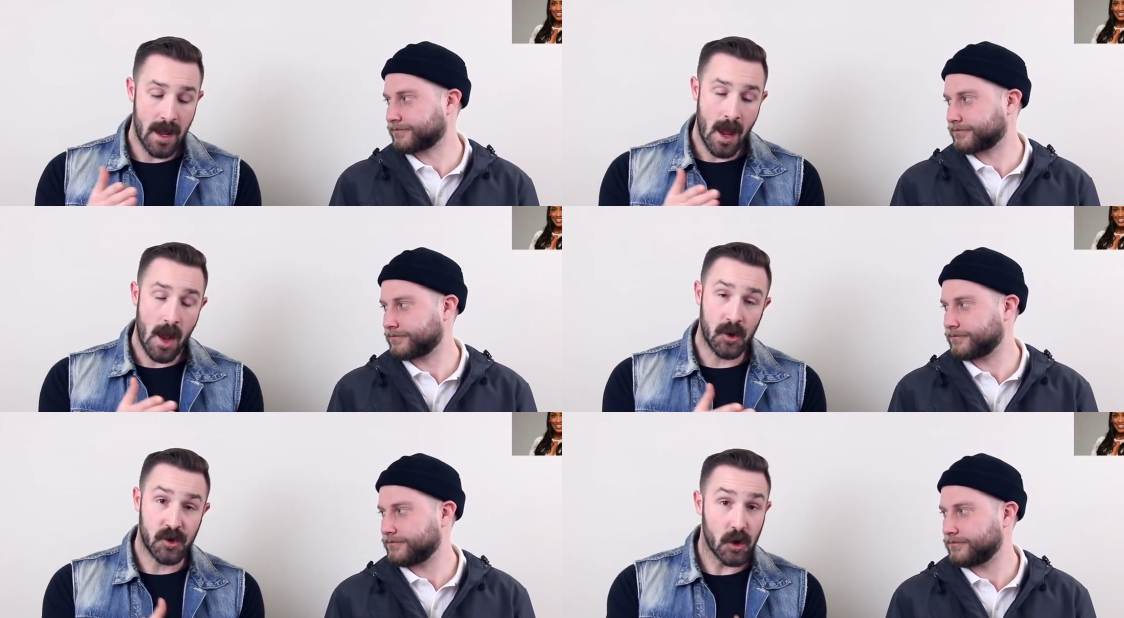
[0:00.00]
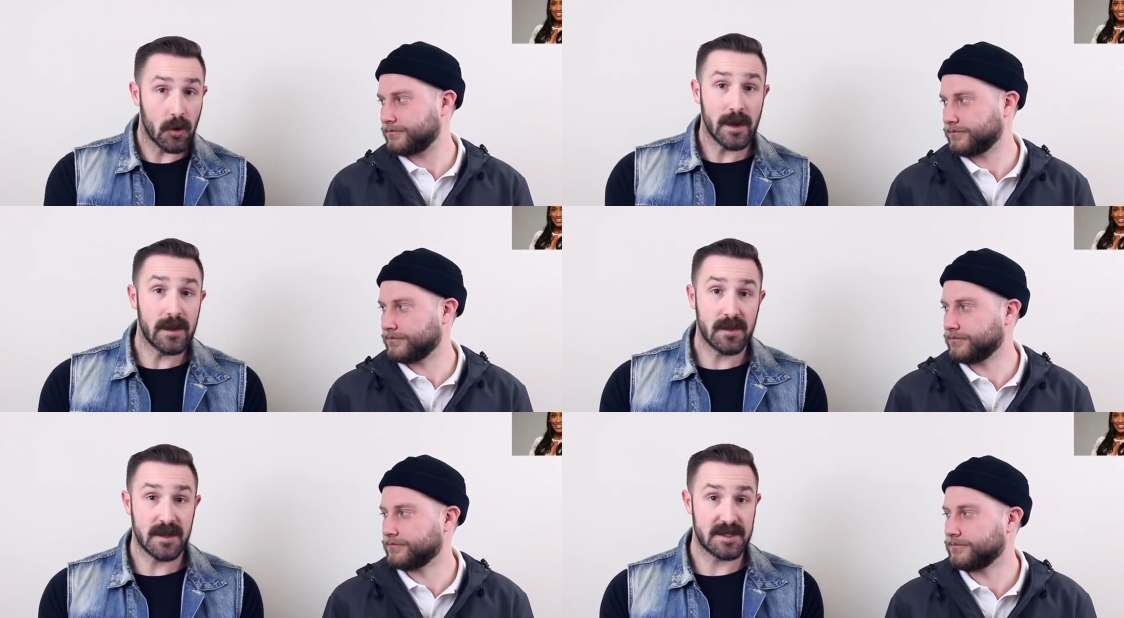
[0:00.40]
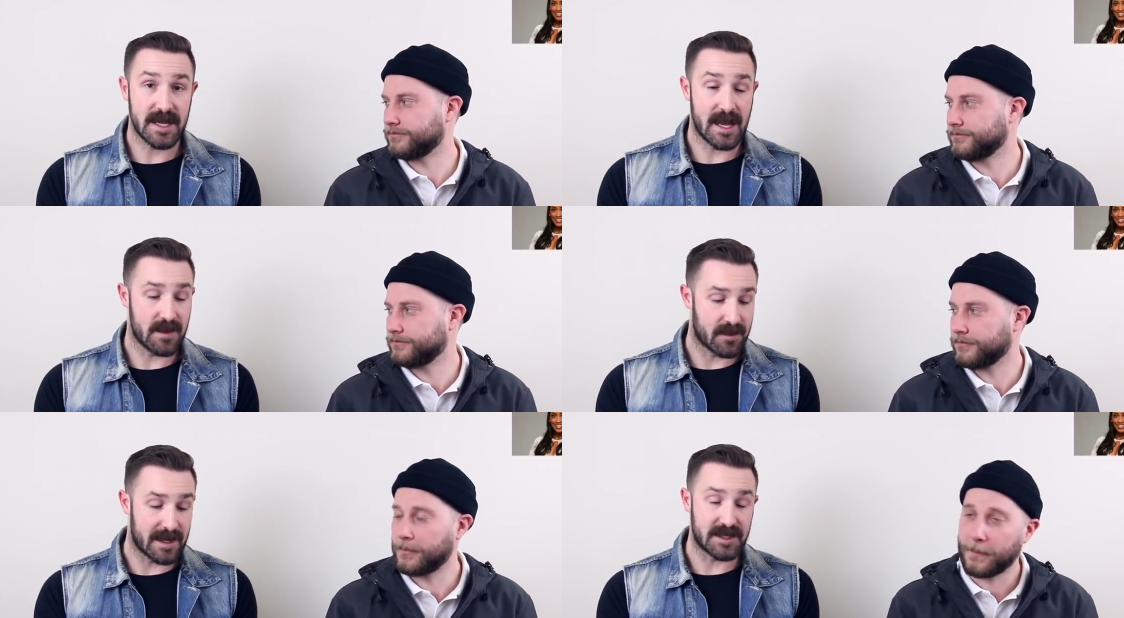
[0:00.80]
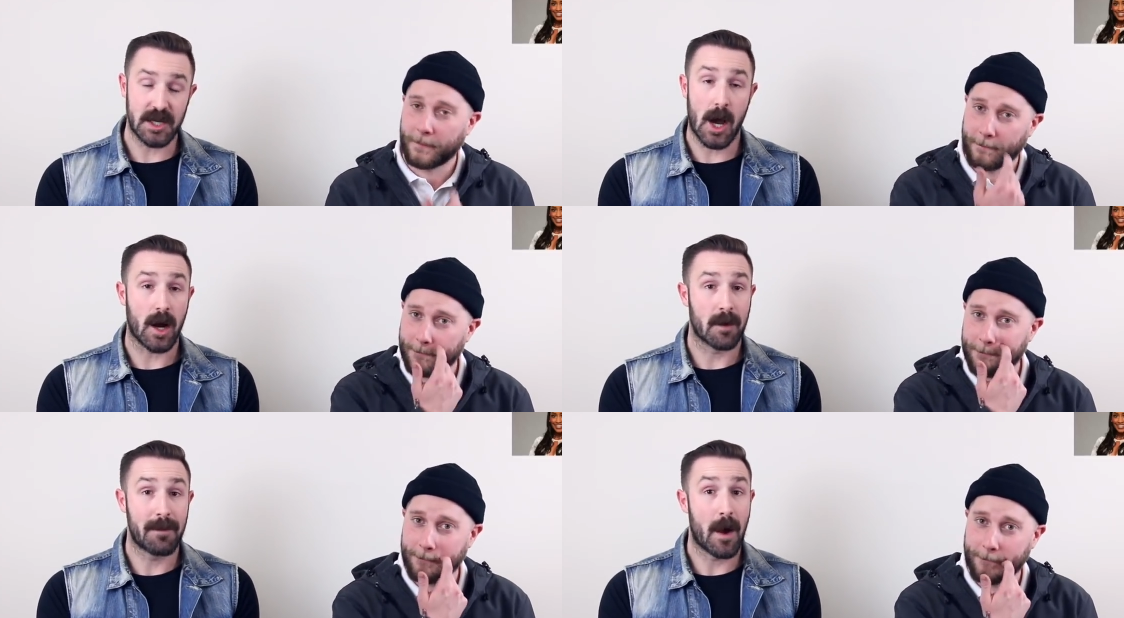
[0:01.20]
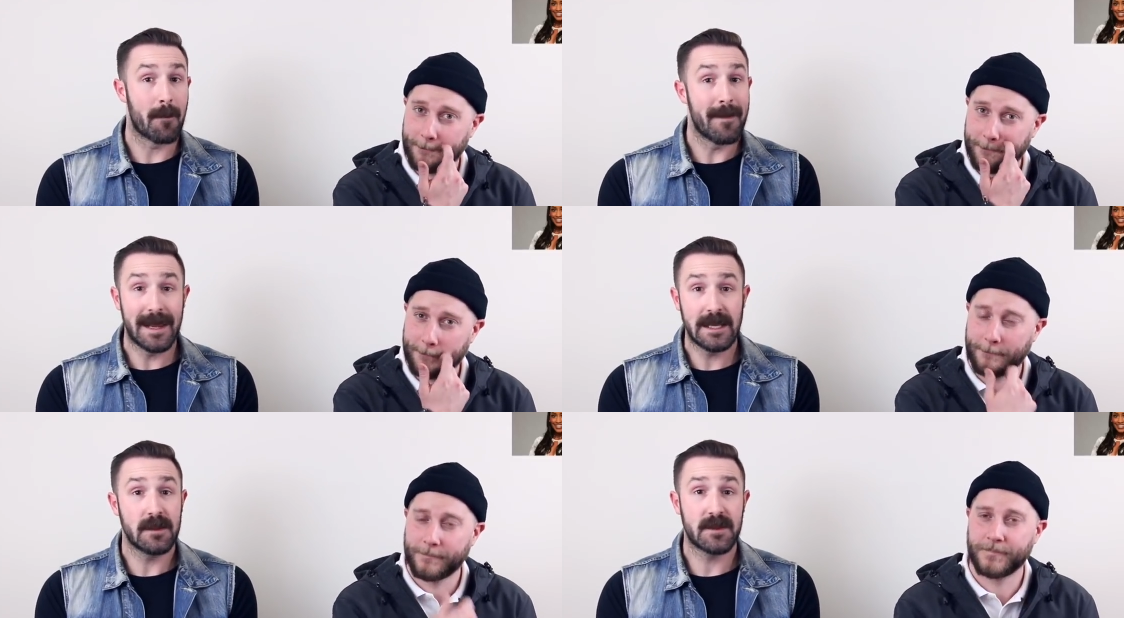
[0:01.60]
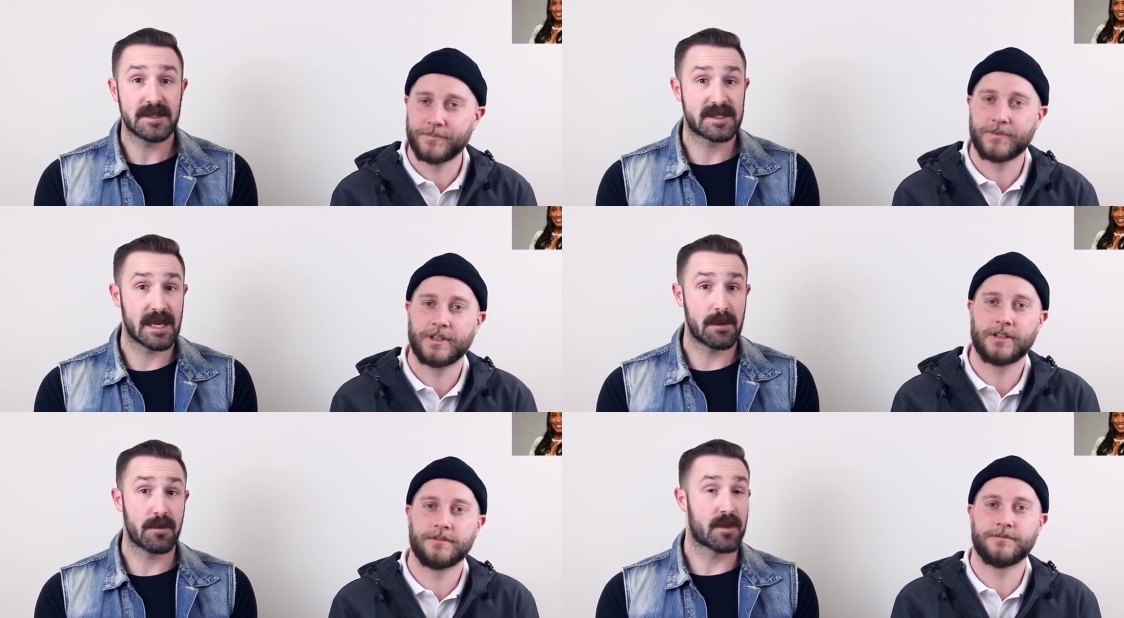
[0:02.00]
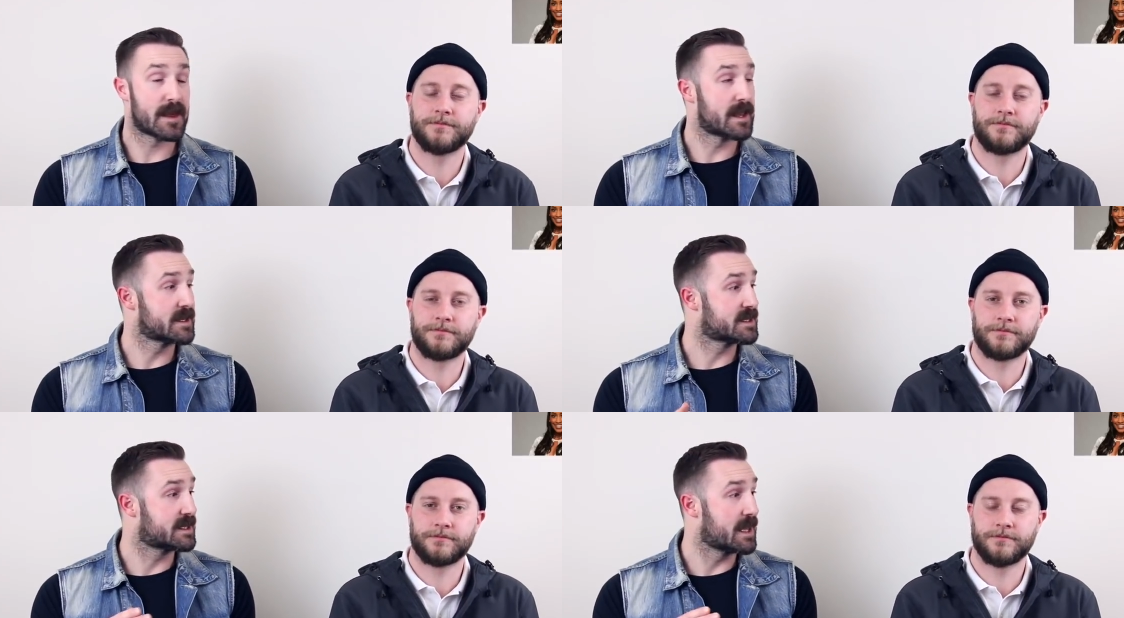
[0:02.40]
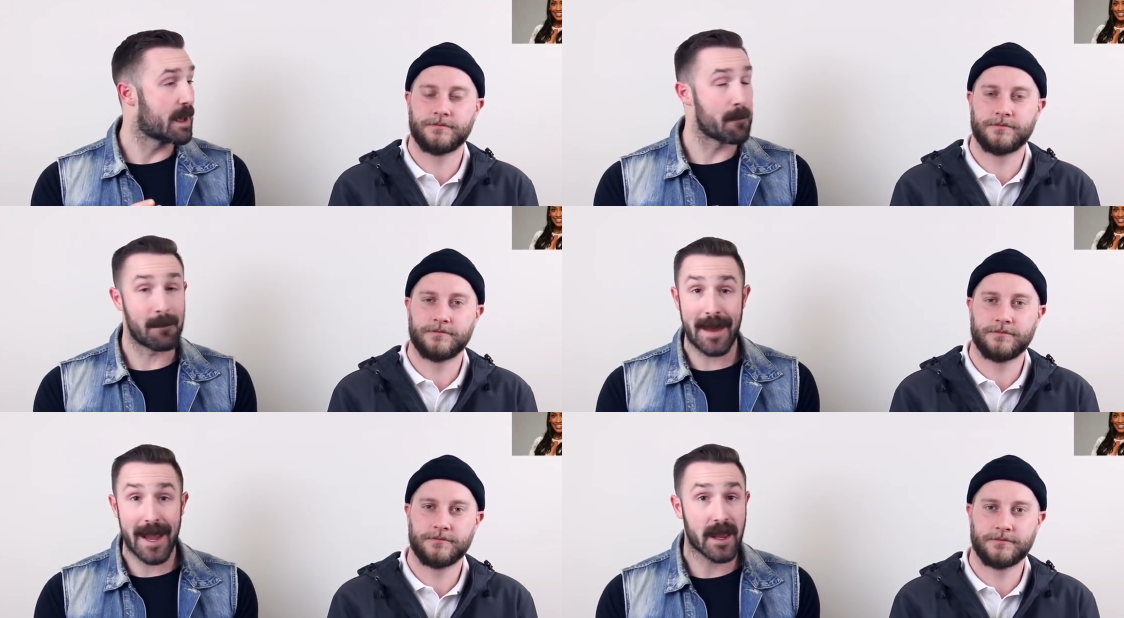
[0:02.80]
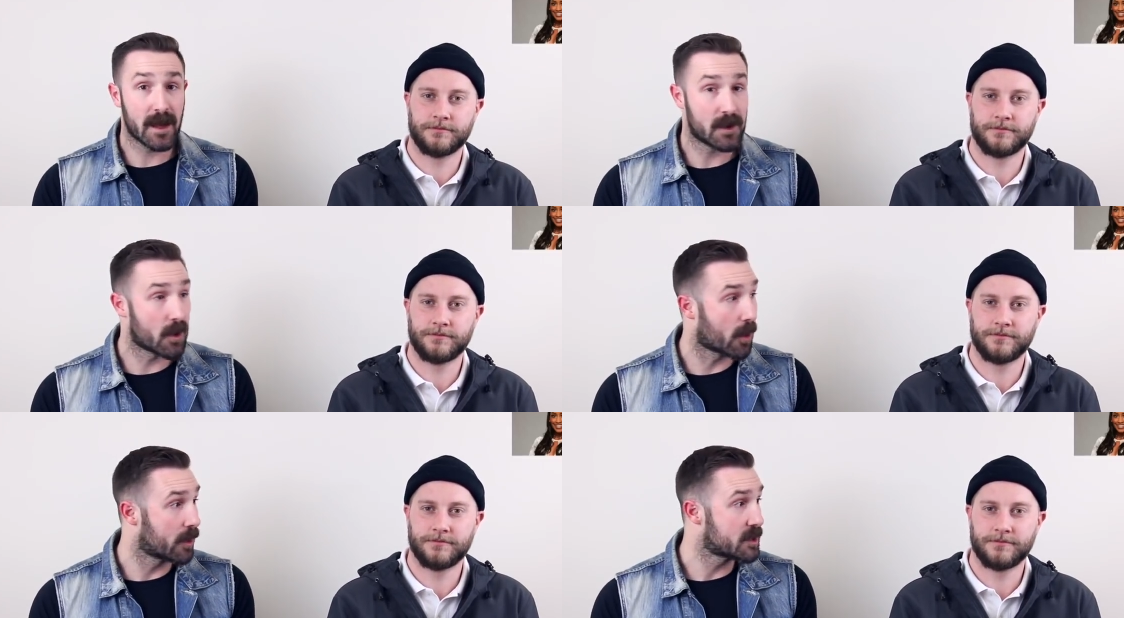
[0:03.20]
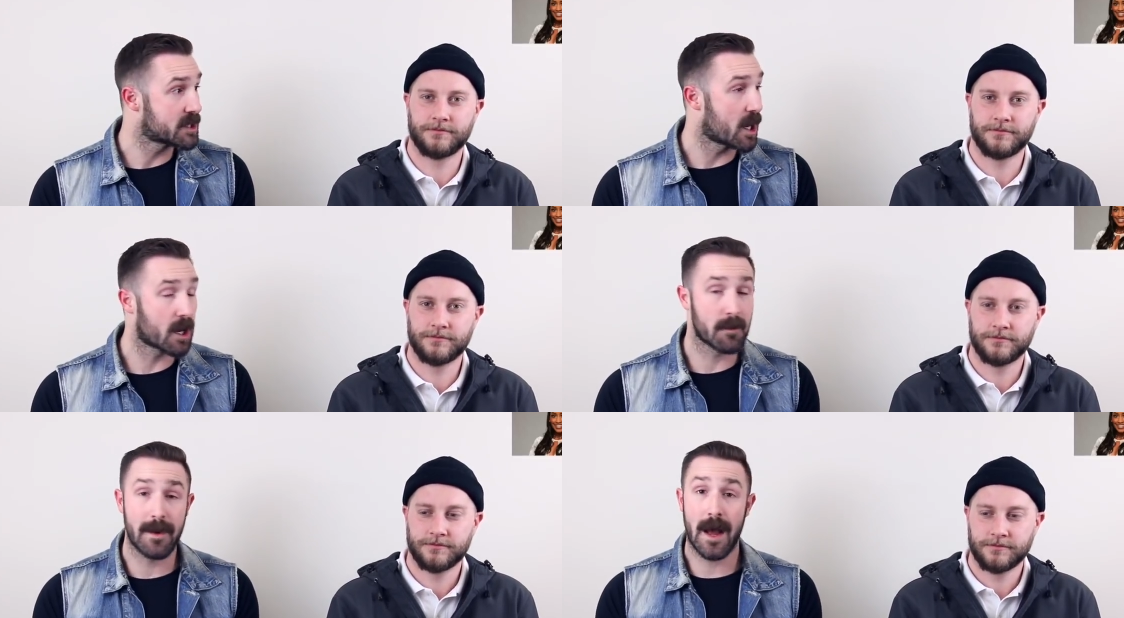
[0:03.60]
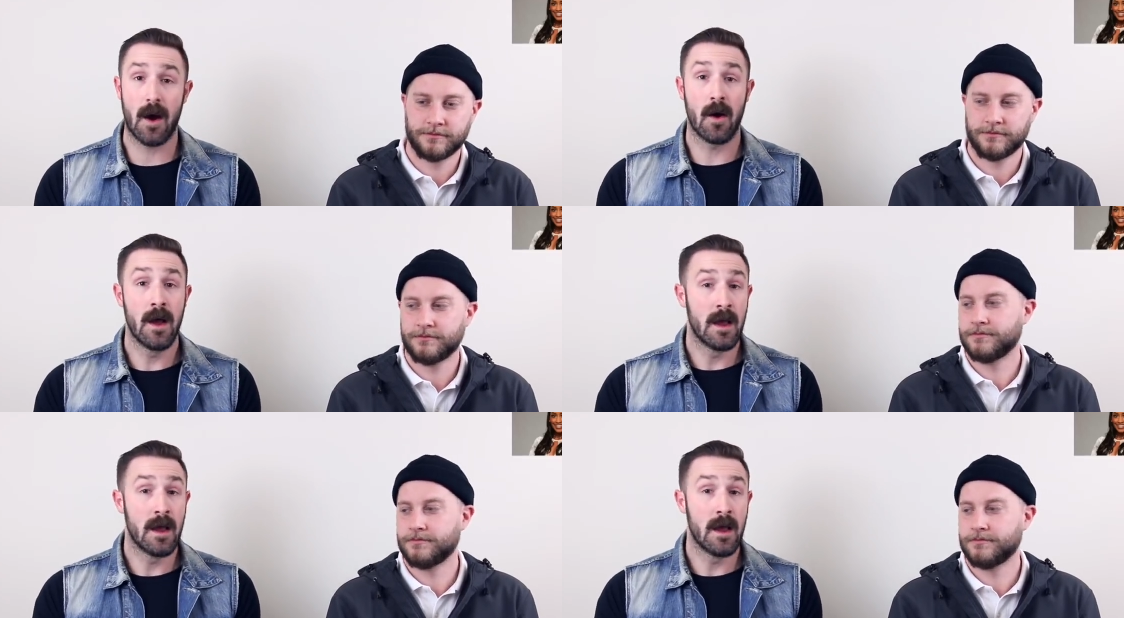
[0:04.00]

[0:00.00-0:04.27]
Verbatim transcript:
Speaker 1: during the date, they talk about many of the same things that Becca and Arie talk about,